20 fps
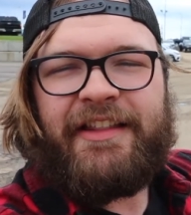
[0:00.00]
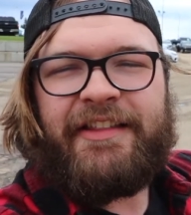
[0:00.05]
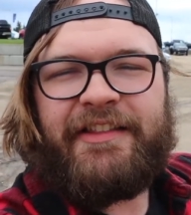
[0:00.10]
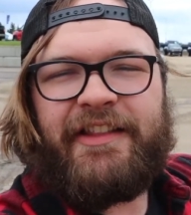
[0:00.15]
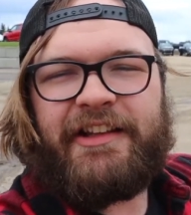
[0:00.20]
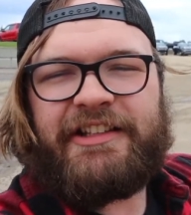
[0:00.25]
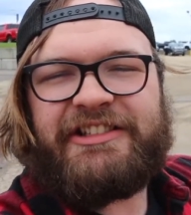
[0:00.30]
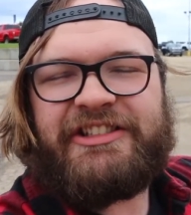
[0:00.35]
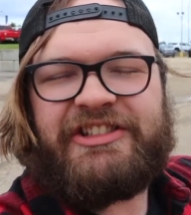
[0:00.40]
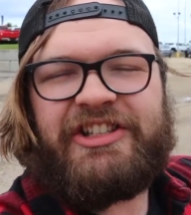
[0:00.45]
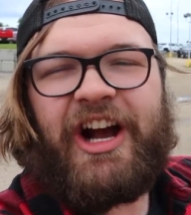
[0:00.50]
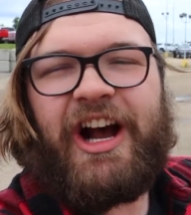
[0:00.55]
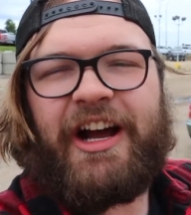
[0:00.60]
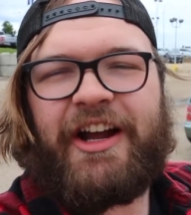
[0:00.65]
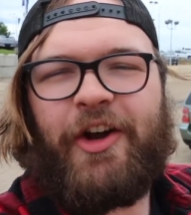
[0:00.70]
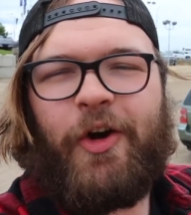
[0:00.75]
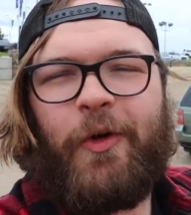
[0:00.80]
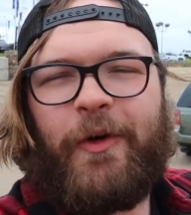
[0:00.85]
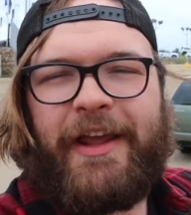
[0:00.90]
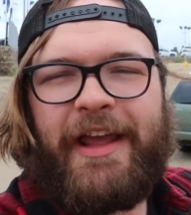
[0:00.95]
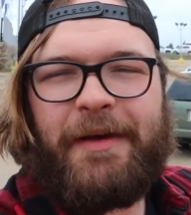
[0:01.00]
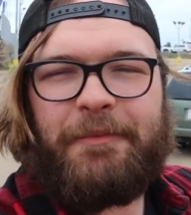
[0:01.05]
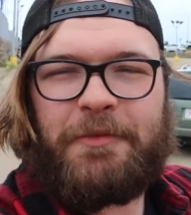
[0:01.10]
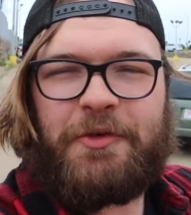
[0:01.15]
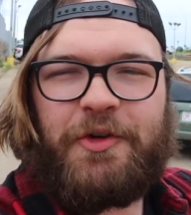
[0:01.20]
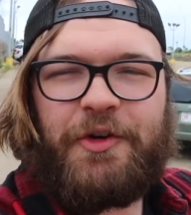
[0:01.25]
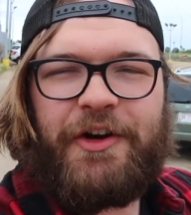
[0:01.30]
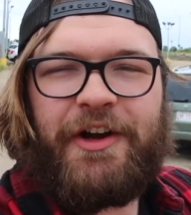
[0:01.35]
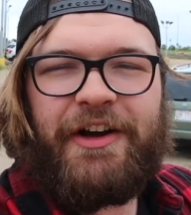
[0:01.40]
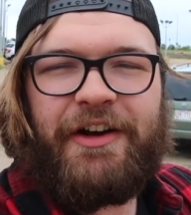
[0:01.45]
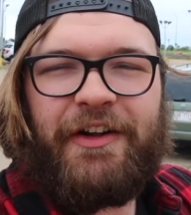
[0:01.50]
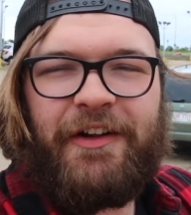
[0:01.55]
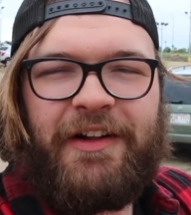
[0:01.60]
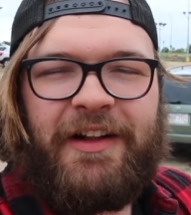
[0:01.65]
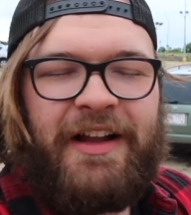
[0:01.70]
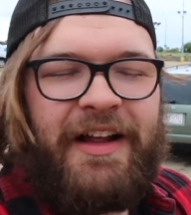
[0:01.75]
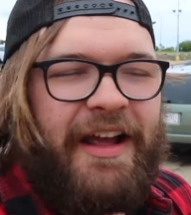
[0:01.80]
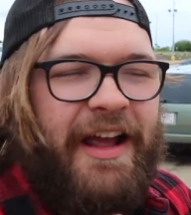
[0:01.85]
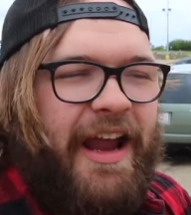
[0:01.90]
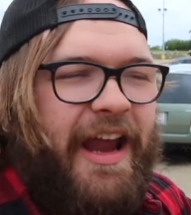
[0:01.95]
the stock OEM grille.
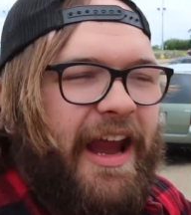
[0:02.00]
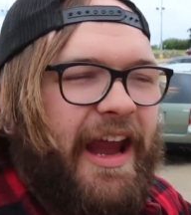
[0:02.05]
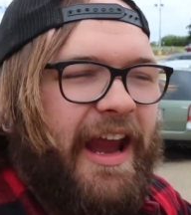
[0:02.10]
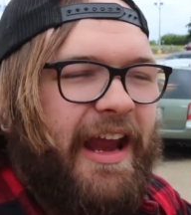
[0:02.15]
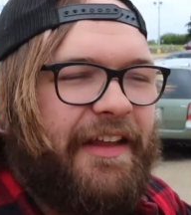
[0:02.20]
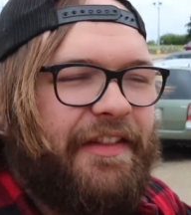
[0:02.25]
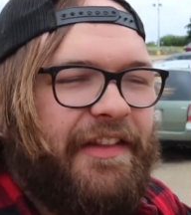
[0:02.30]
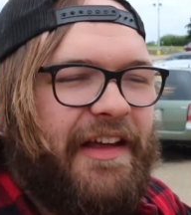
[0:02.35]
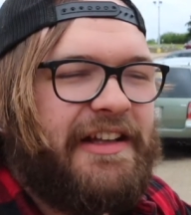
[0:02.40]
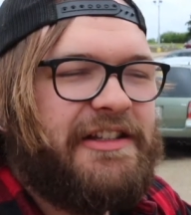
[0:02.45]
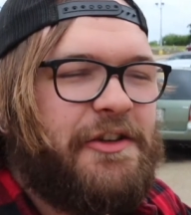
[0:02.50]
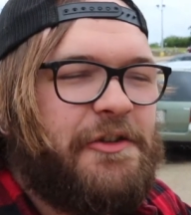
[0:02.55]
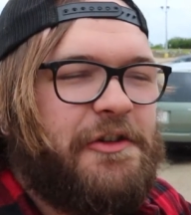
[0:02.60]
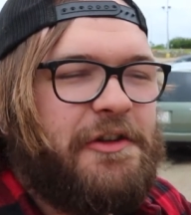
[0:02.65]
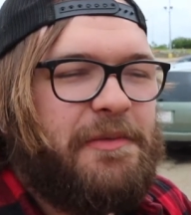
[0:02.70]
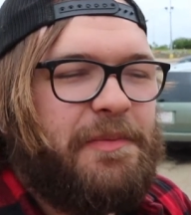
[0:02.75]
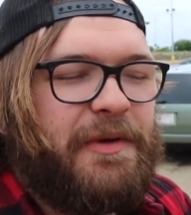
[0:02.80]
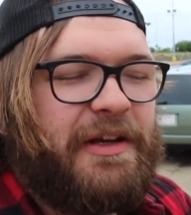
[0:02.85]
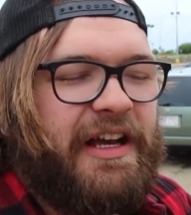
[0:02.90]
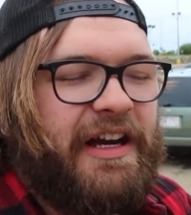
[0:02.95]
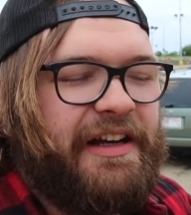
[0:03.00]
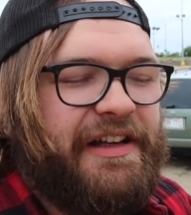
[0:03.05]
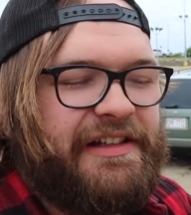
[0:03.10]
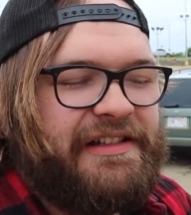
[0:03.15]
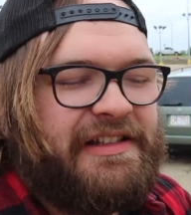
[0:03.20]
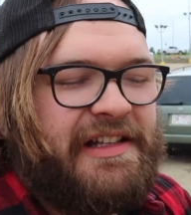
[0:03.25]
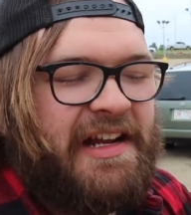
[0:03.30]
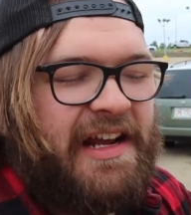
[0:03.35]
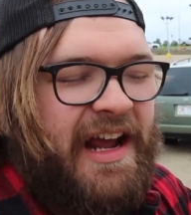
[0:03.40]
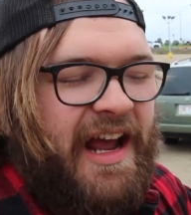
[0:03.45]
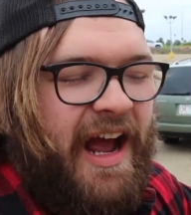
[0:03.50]
And that's only because